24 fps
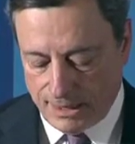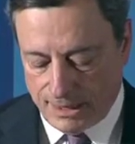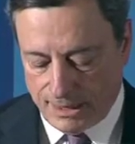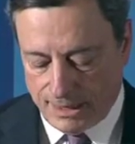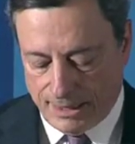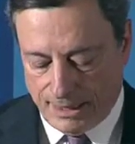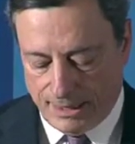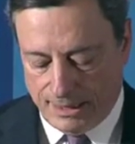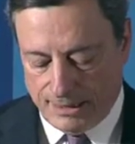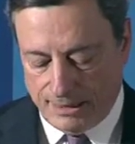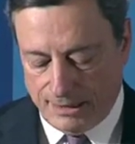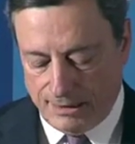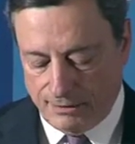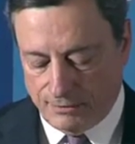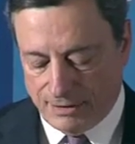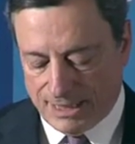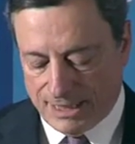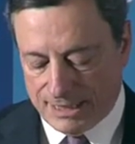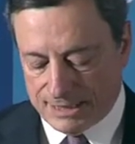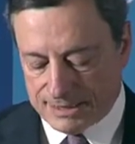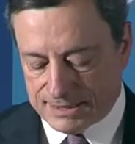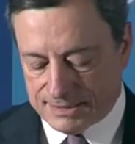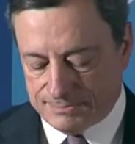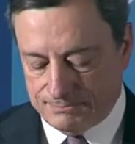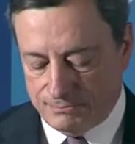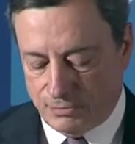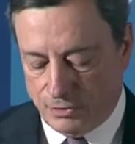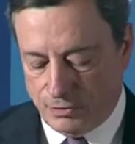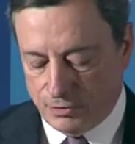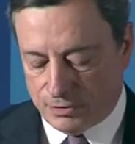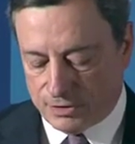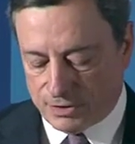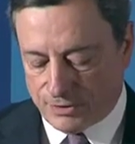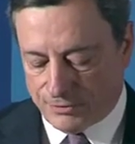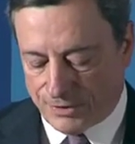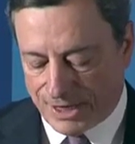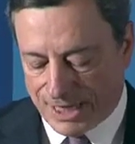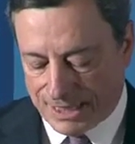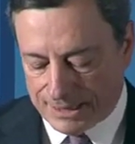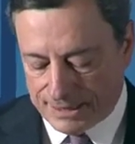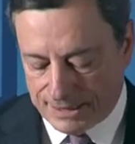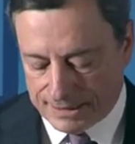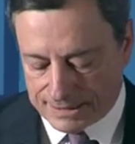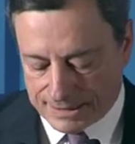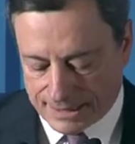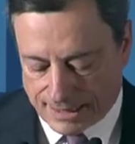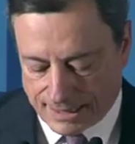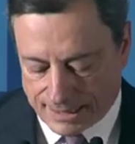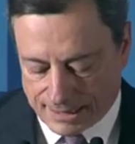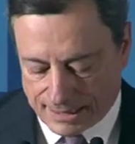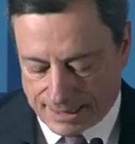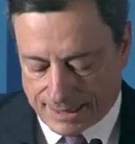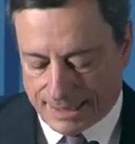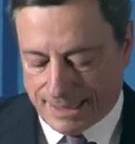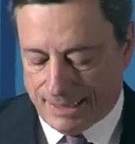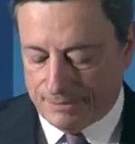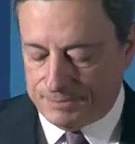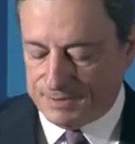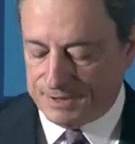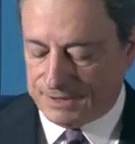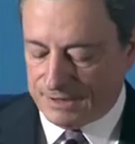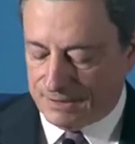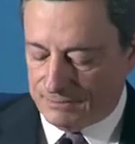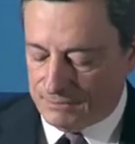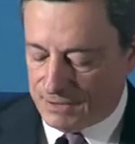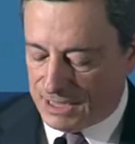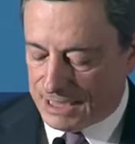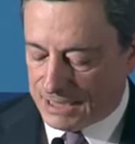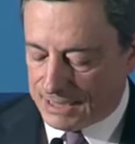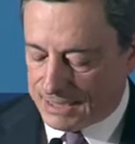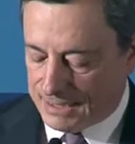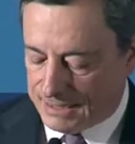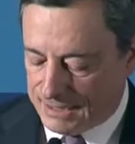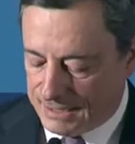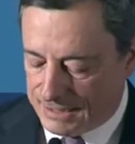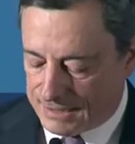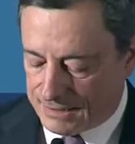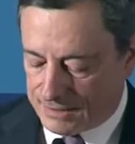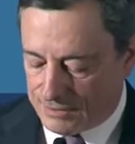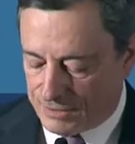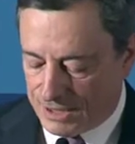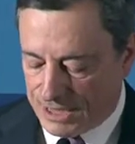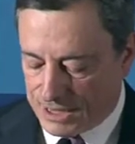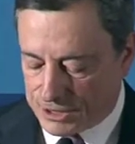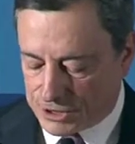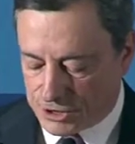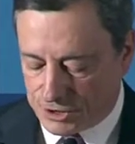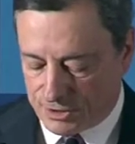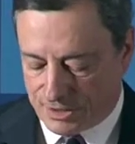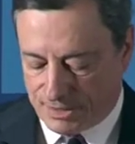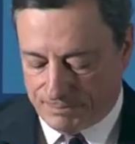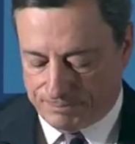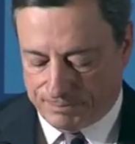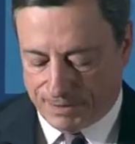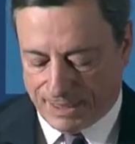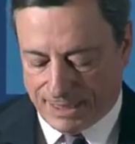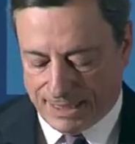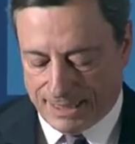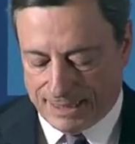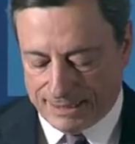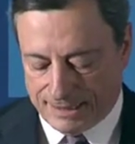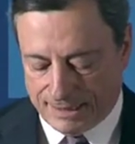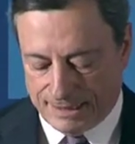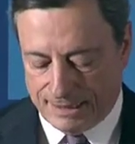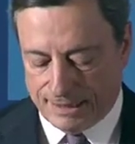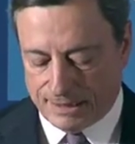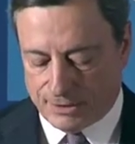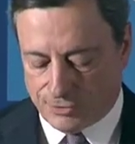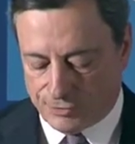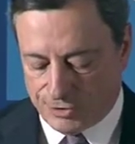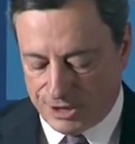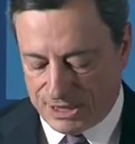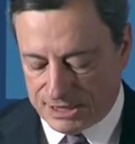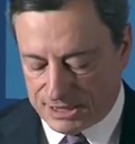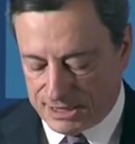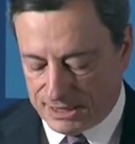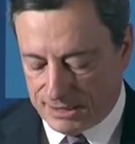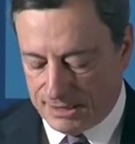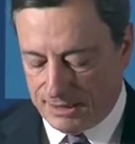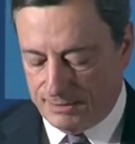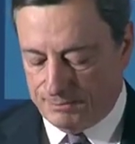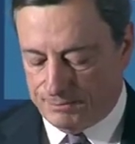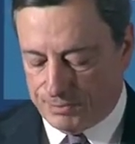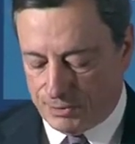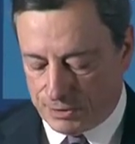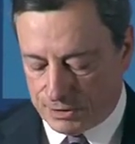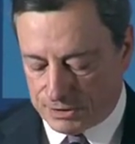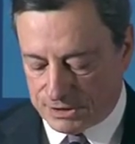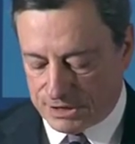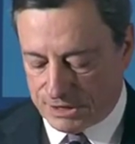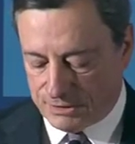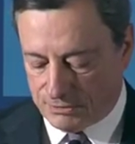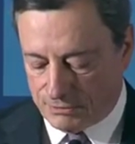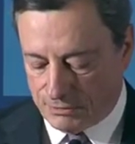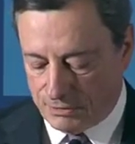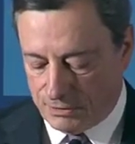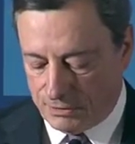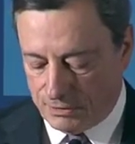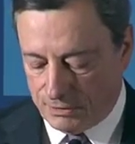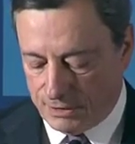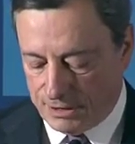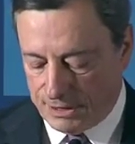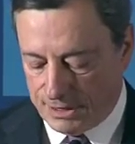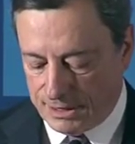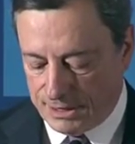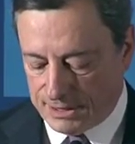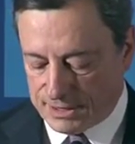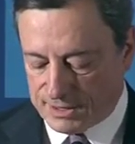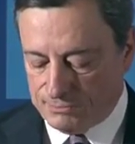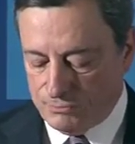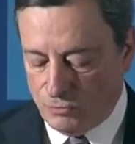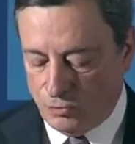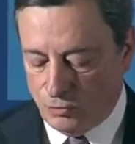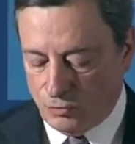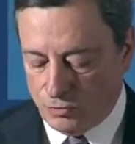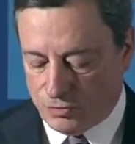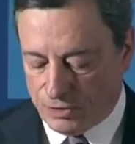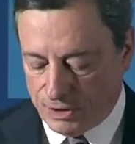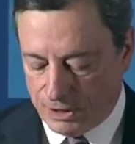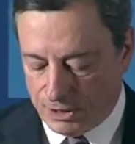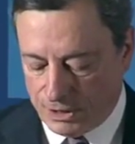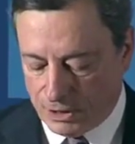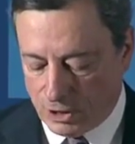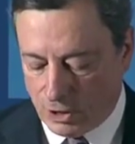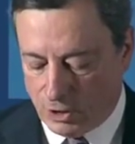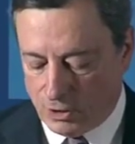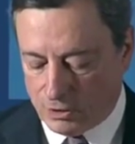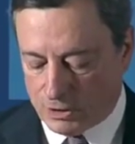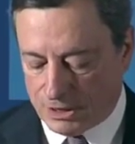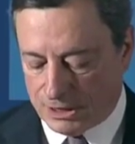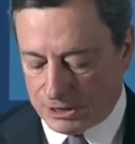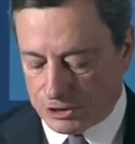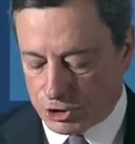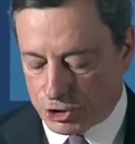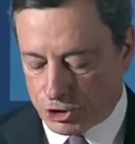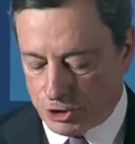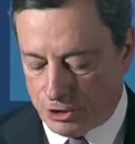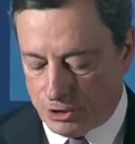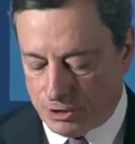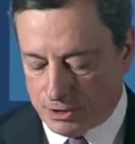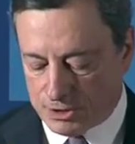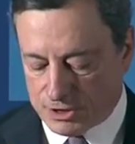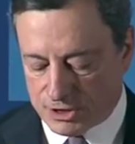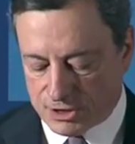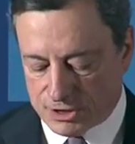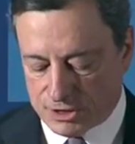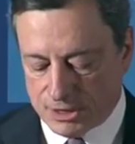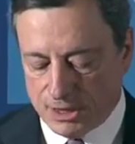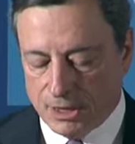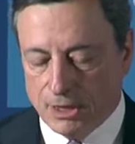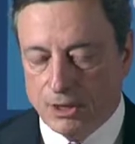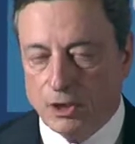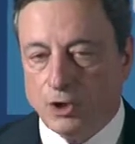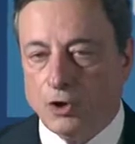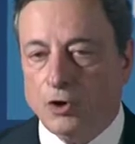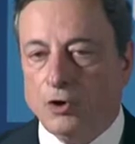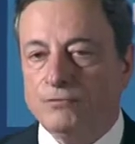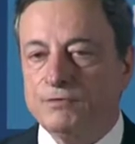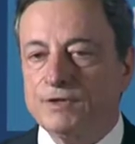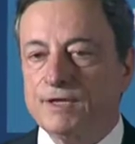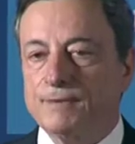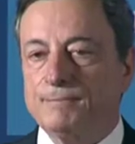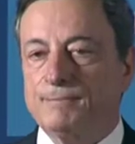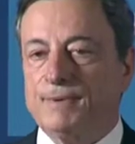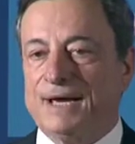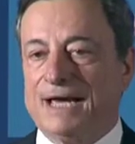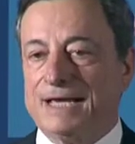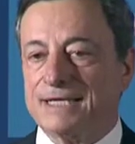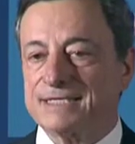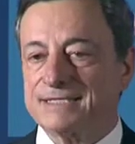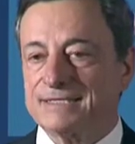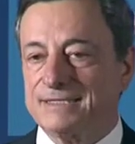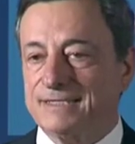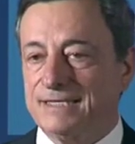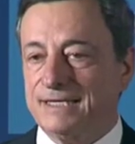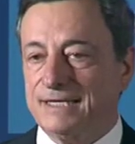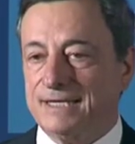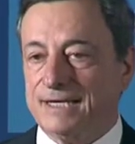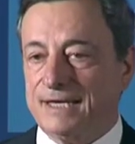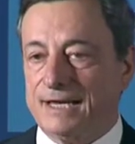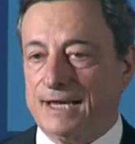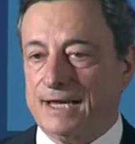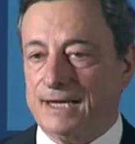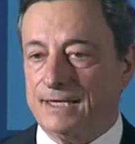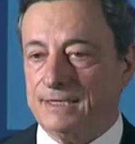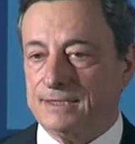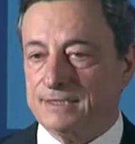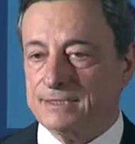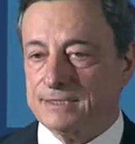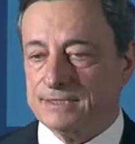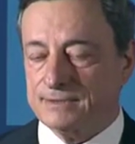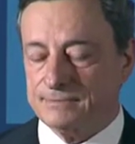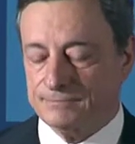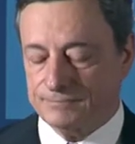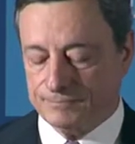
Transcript: In the US, both credit and capital market integration have played an increasingly important role in smoothing local shocks over the past decades.